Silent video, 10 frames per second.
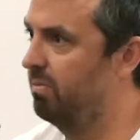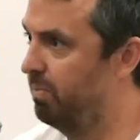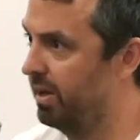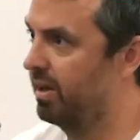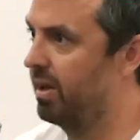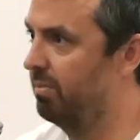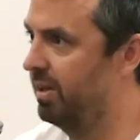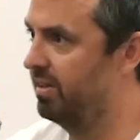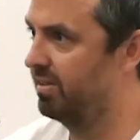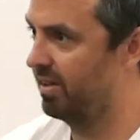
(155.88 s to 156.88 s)
bigger
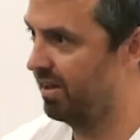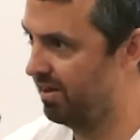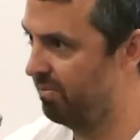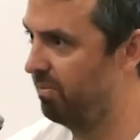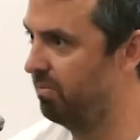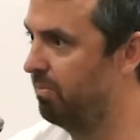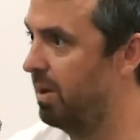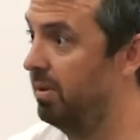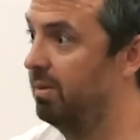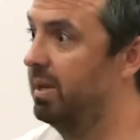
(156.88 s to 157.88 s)
companies,
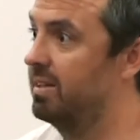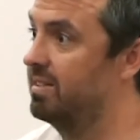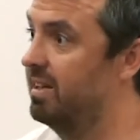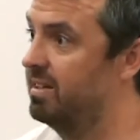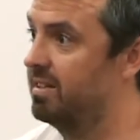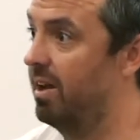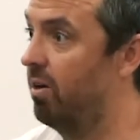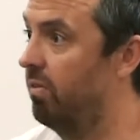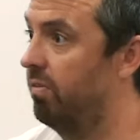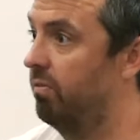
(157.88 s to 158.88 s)
maybe in the bigger cities, are
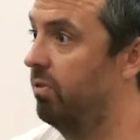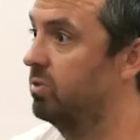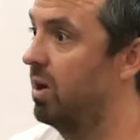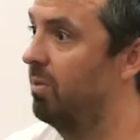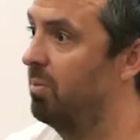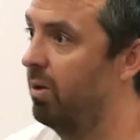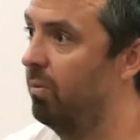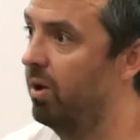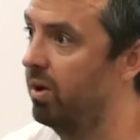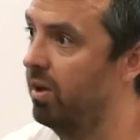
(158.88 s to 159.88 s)
now offering full-time remote
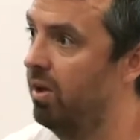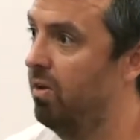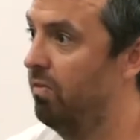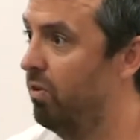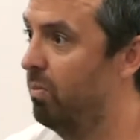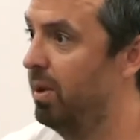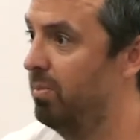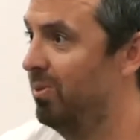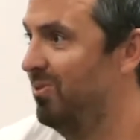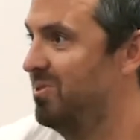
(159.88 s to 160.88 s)
work for
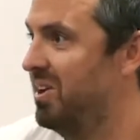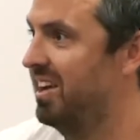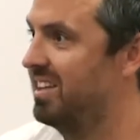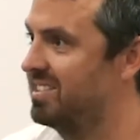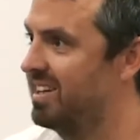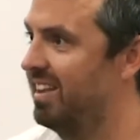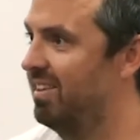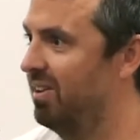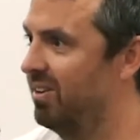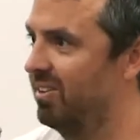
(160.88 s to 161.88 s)
people where you can stay
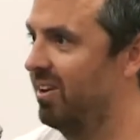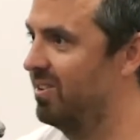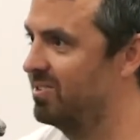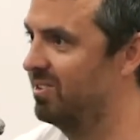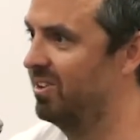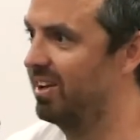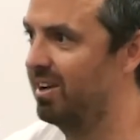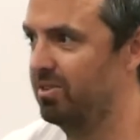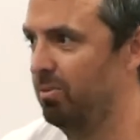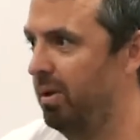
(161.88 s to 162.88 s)
living on the coast of
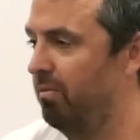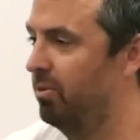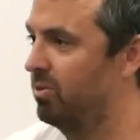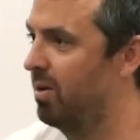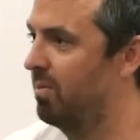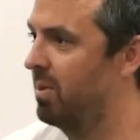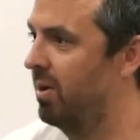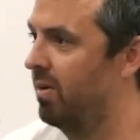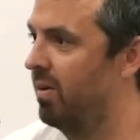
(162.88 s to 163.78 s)
Newcastle and be full-time remote.